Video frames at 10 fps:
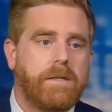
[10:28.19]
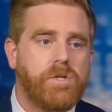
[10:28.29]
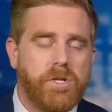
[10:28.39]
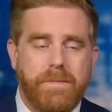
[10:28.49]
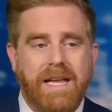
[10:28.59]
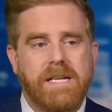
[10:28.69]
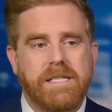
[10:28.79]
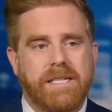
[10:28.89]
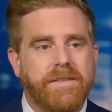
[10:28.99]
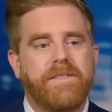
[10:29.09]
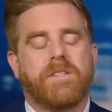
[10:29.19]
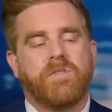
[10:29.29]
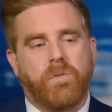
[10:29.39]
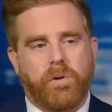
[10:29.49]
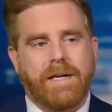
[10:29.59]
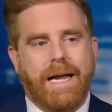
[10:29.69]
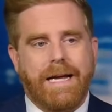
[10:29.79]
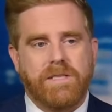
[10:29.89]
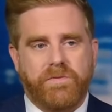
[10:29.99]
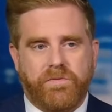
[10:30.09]
Jamaica if this
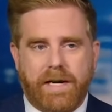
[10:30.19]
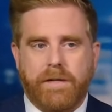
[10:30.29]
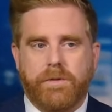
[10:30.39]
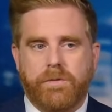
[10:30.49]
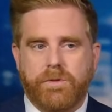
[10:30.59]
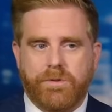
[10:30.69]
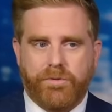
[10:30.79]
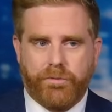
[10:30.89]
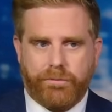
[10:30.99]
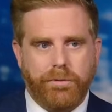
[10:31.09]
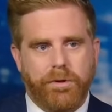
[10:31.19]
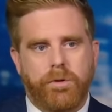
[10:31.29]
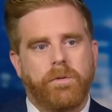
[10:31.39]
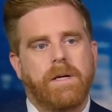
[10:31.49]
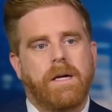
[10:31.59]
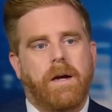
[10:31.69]
forecast follows through.